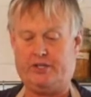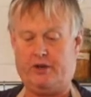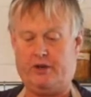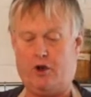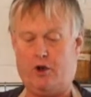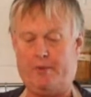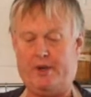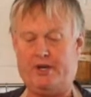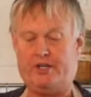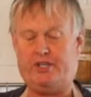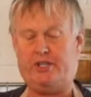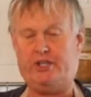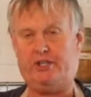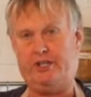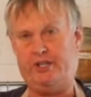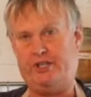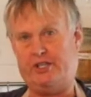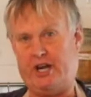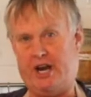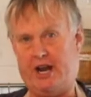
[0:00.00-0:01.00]
homemade
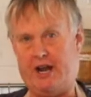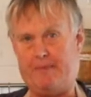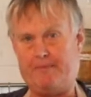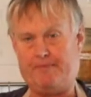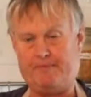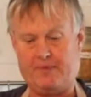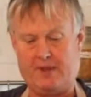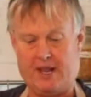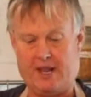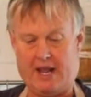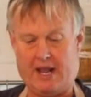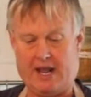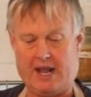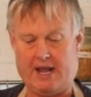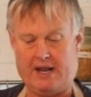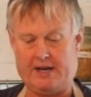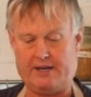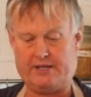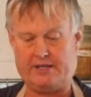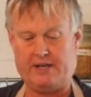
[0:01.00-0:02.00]
chili jam
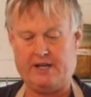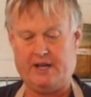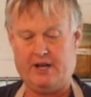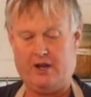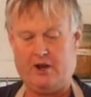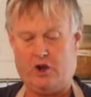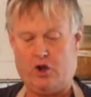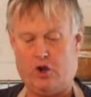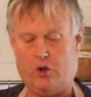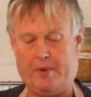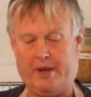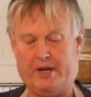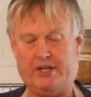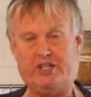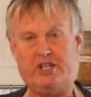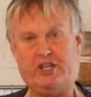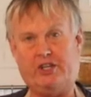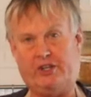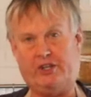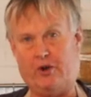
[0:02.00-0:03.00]
and homemade
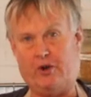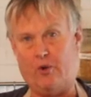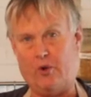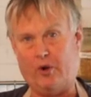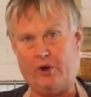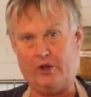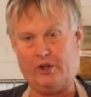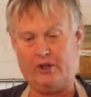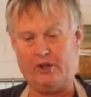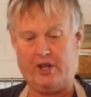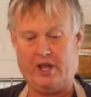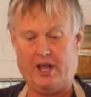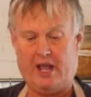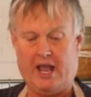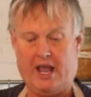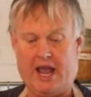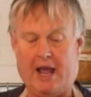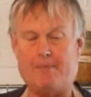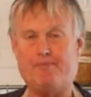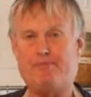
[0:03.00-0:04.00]
chili oil.
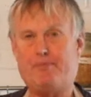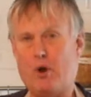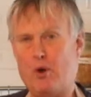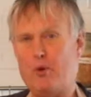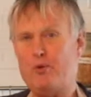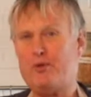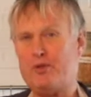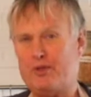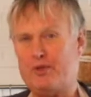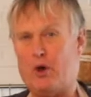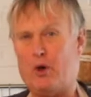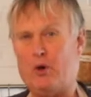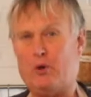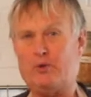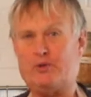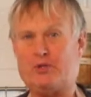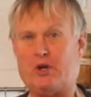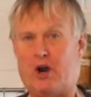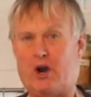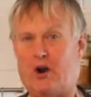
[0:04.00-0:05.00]
And both of
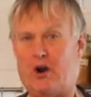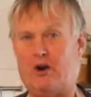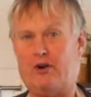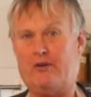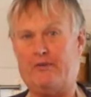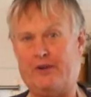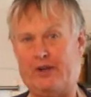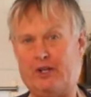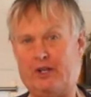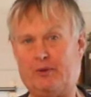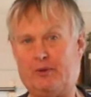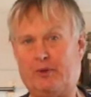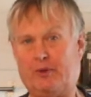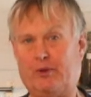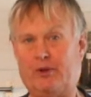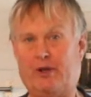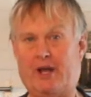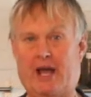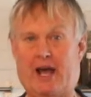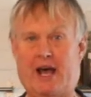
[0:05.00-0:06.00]
those are
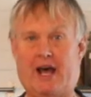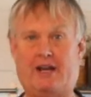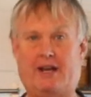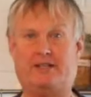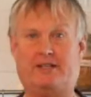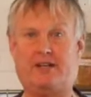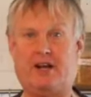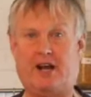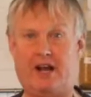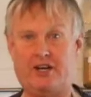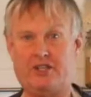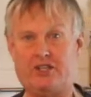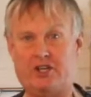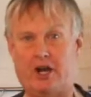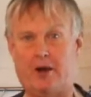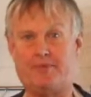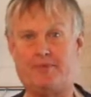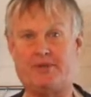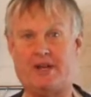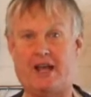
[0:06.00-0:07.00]
available at Thai
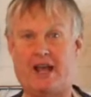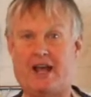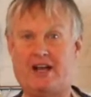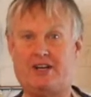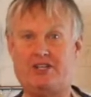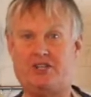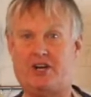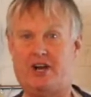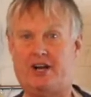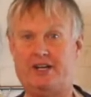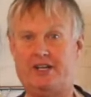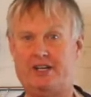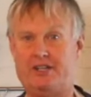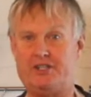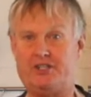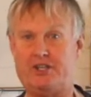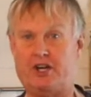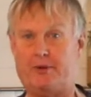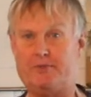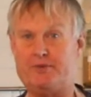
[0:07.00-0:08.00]
shops and Chinese
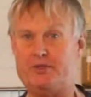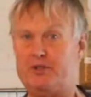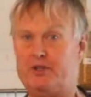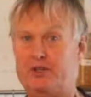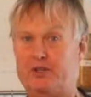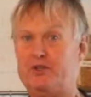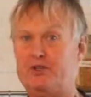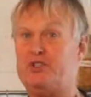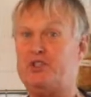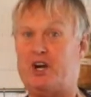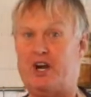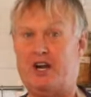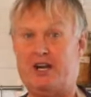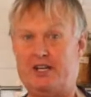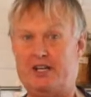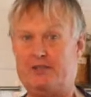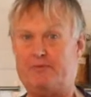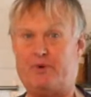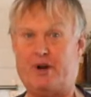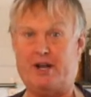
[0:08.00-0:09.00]
shops. You can use
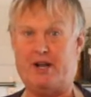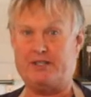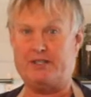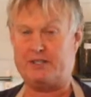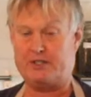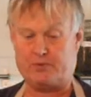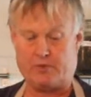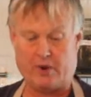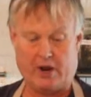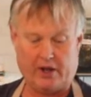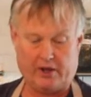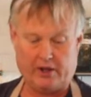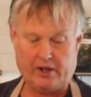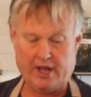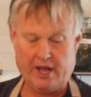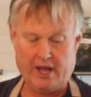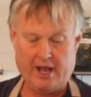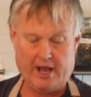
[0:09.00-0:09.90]
Chinese brands as well.